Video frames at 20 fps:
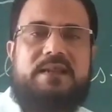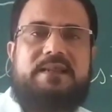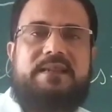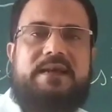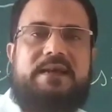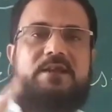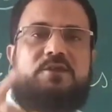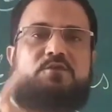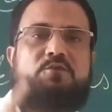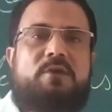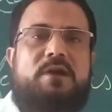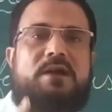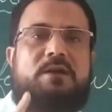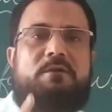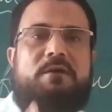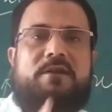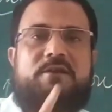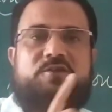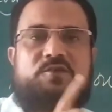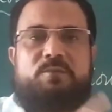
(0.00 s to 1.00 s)
That is what
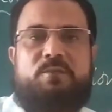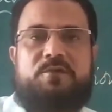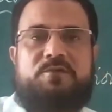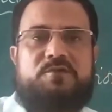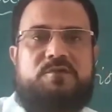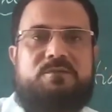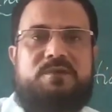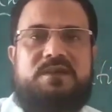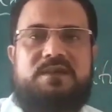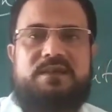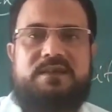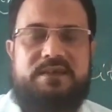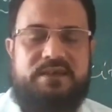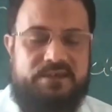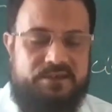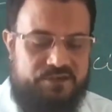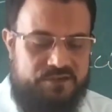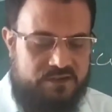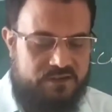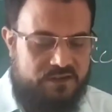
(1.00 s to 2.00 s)
our
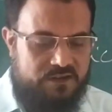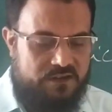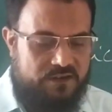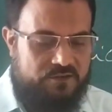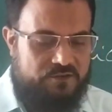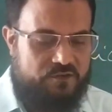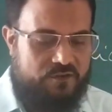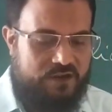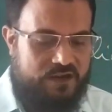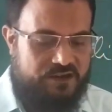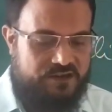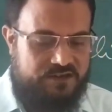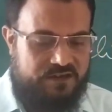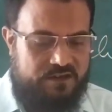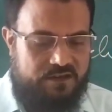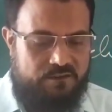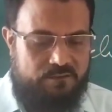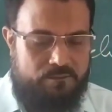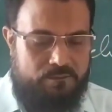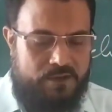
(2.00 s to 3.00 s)
responsibility is. So
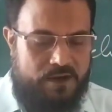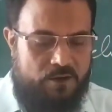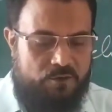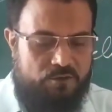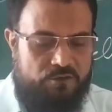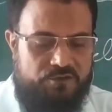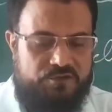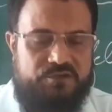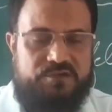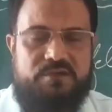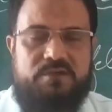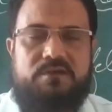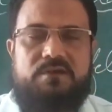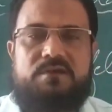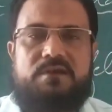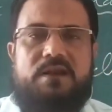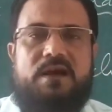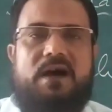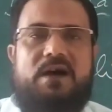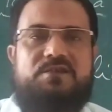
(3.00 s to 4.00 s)
Lester Brown's
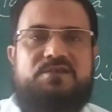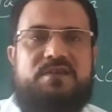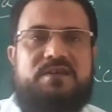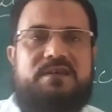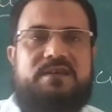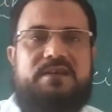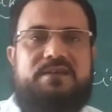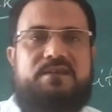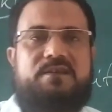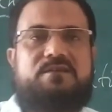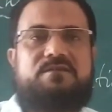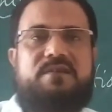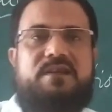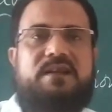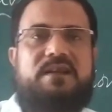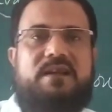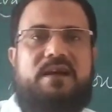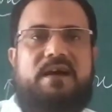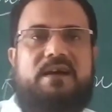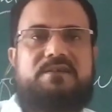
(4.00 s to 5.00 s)
last sentence is
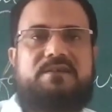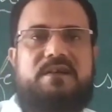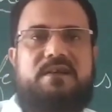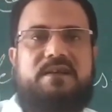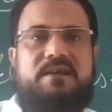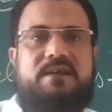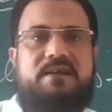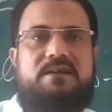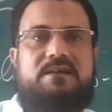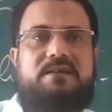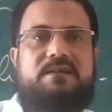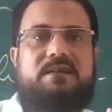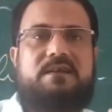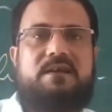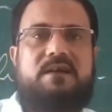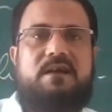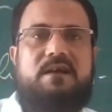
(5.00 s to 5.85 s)
very nice, and it